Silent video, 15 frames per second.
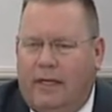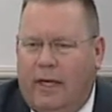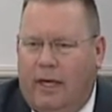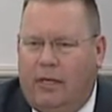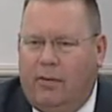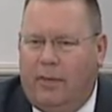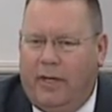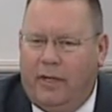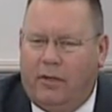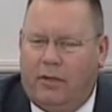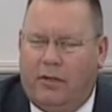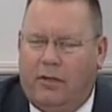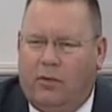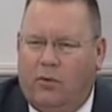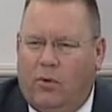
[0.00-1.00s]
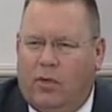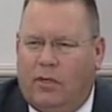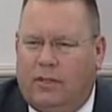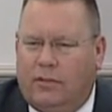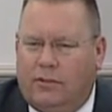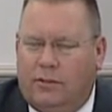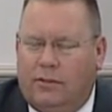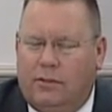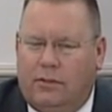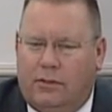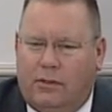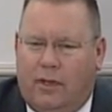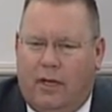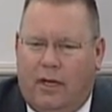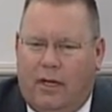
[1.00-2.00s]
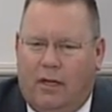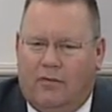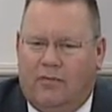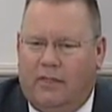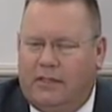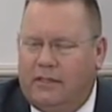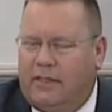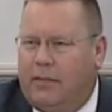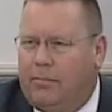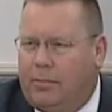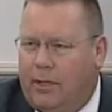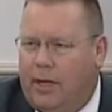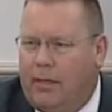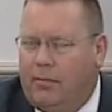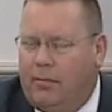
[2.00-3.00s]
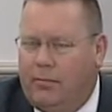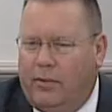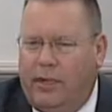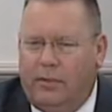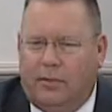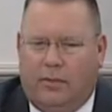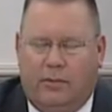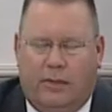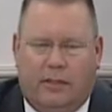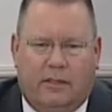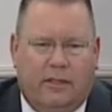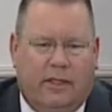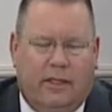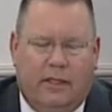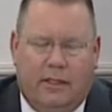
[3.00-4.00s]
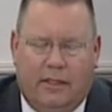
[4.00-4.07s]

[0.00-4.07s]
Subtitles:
and the mayor are going to work to fix that problem rather quickly.